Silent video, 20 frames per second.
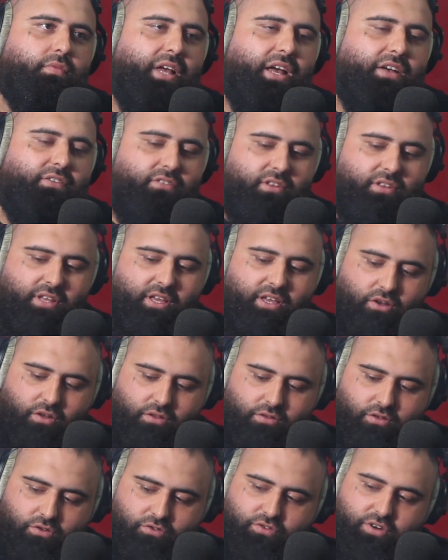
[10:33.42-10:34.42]
Haven't they
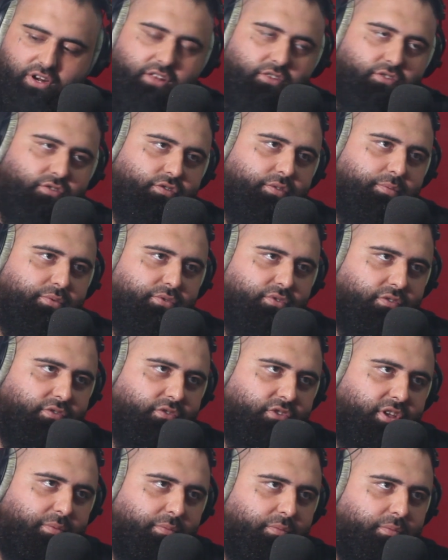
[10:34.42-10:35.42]
got the transcripts of
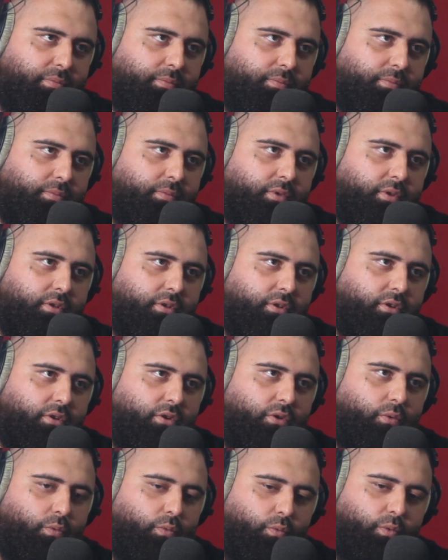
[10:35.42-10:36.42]
them
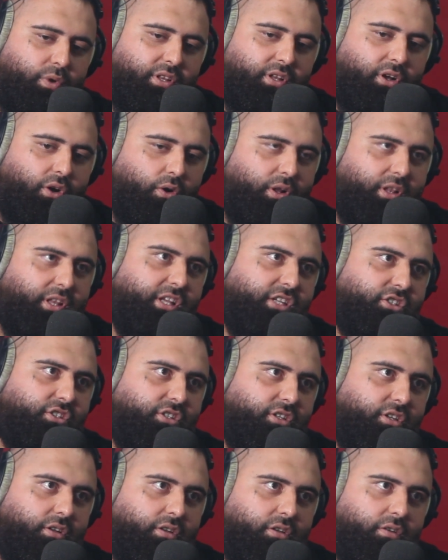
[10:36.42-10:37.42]
when they were
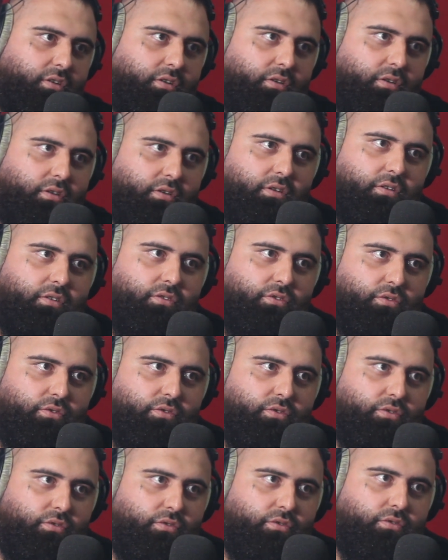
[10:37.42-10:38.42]
alleging to